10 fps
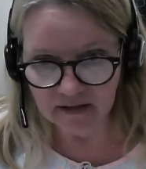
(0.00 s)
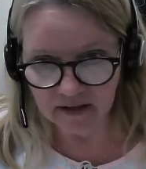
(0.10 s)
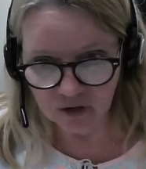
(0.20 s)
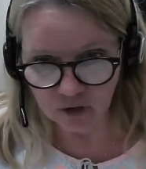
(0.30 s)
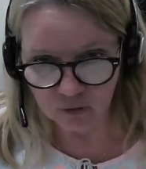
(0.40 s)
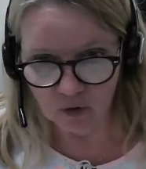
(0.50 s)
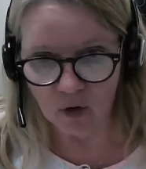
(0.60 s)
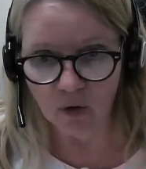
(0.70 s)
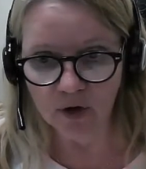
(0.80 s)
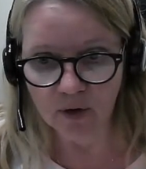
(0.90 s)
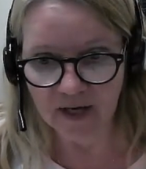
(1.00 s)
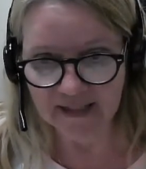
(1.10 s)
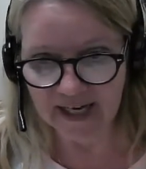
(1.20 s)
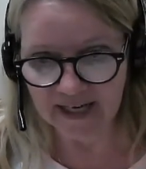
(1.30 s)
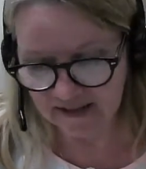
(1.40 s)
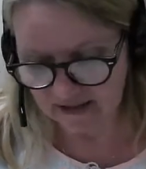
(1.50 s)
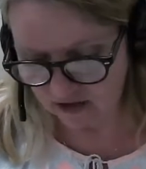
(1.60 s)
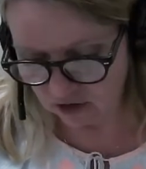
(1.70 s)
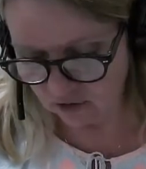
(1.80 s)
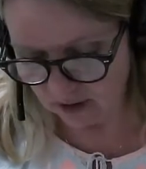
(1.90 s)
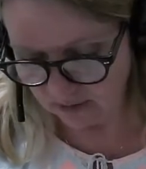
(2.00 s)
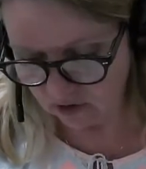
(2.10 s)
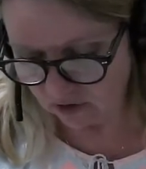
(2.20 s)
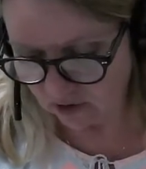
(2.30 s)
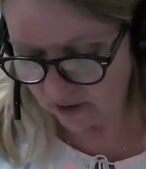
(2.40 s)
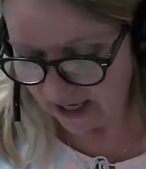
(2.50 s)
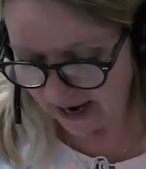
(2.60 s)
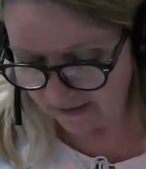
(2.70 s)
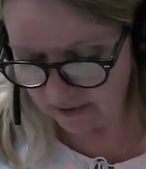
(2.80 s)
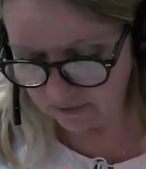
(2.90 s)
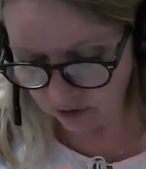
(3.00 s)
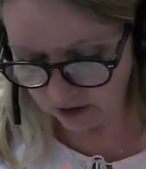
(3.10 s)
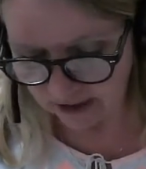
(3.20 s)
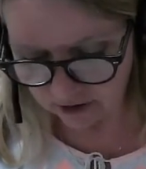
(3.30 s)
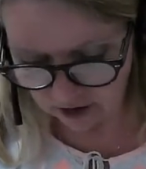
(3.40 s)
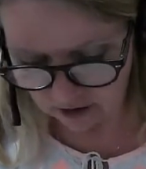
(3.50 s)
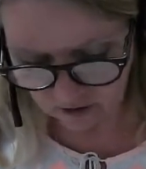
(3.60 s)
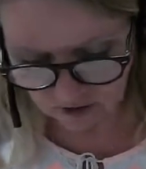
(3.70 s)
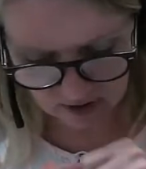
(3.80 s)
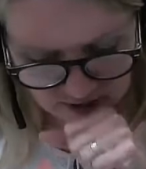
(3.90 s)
control who has access to them so that we have them for later use.